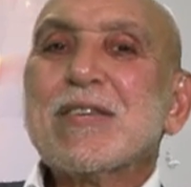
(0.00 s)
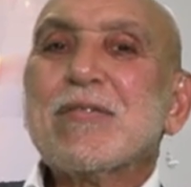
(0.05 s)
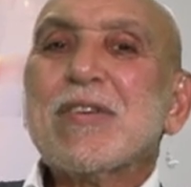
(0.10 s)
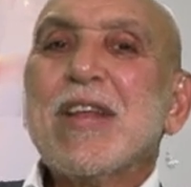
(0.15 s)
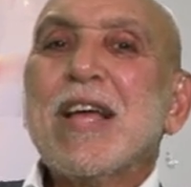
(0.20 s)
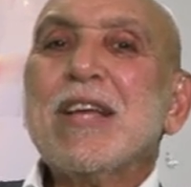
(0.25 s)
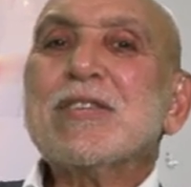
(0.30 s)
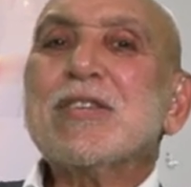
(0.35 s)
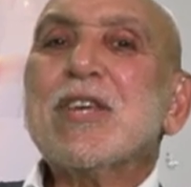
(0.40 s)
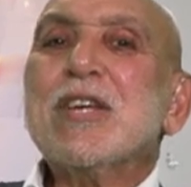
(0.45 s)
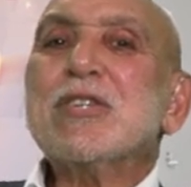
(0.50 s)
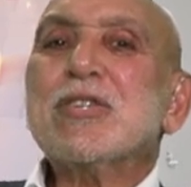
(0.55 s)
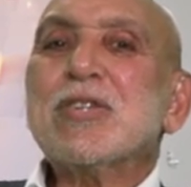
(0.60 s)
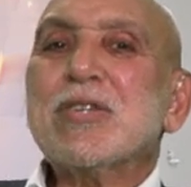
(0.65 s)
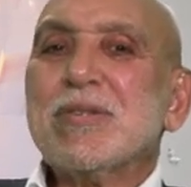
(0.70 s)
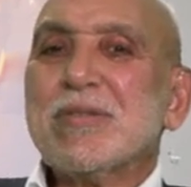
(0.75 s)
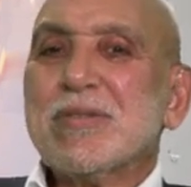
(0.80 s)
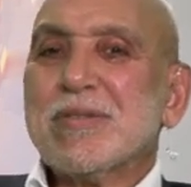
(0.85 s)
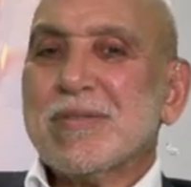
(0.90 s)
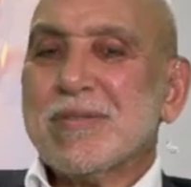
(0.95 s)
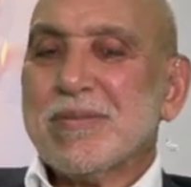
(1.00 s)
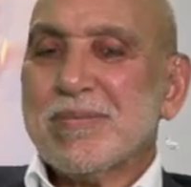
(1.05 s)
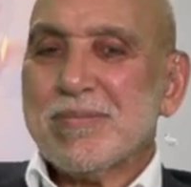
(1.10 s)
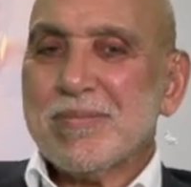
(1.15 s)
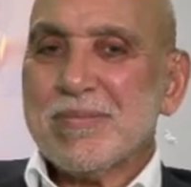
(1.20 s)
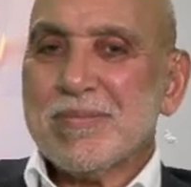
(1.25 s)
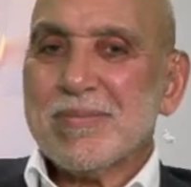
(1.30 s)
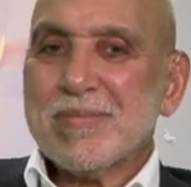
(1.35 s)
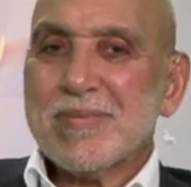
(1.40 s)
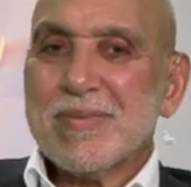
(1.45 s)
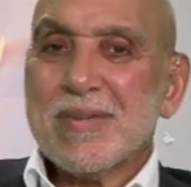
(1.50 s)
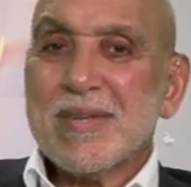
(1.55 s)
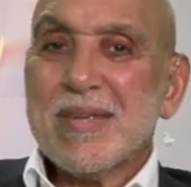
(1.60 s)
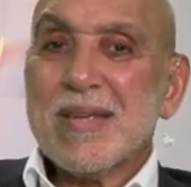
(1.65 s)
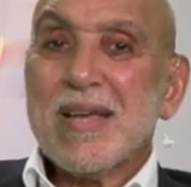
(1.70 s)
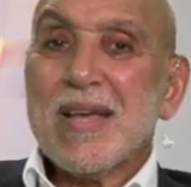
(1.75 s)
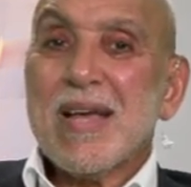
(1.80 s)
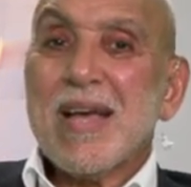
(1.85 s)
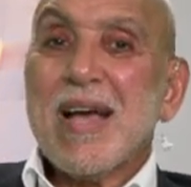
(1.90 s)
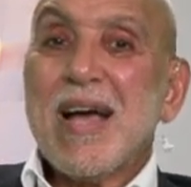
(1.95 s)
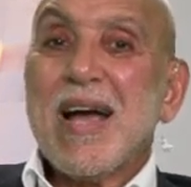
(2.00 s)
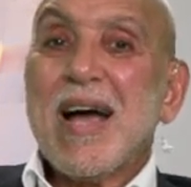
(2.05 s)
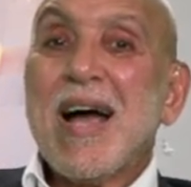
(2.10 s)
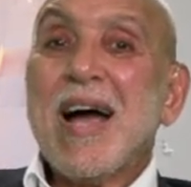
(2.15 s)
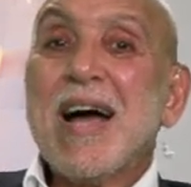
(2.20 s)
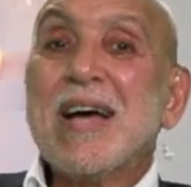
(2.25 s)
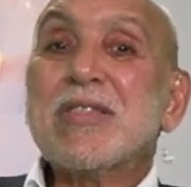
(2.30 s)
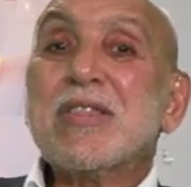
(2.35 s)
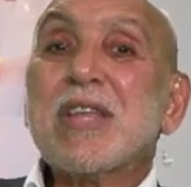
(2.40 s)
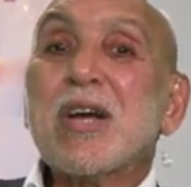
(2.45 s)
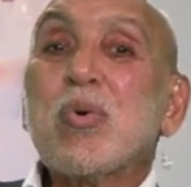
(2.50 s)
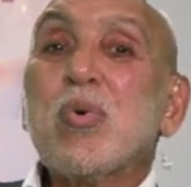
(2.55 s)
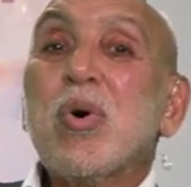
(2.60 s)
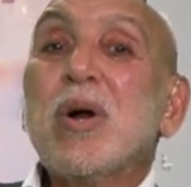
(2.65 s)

civilizations and